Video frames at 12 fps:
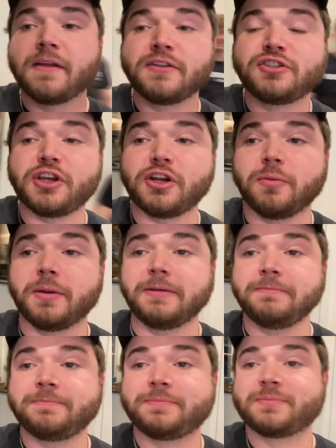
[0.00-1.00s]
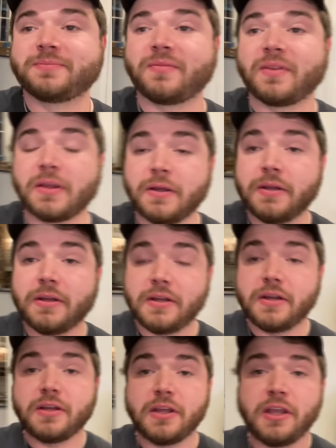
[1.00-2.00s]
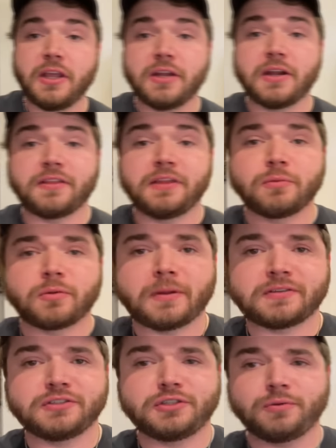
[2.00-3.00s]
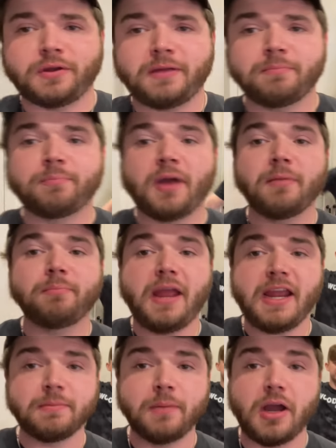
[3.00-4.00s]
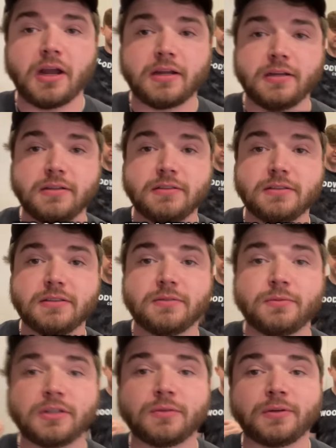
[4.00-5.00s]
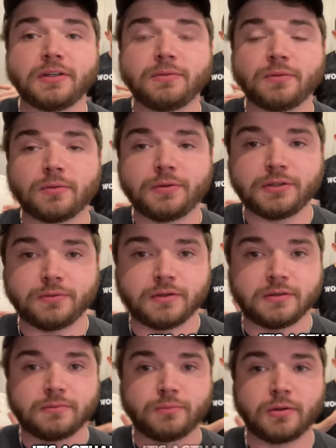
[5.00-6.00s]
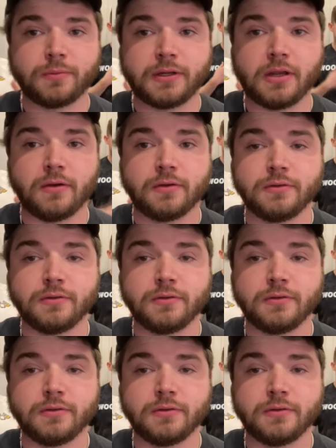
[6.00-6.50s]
The gentleman, and I think we're about to do a, a bang muck. What are we, what are we doing? Where are we going?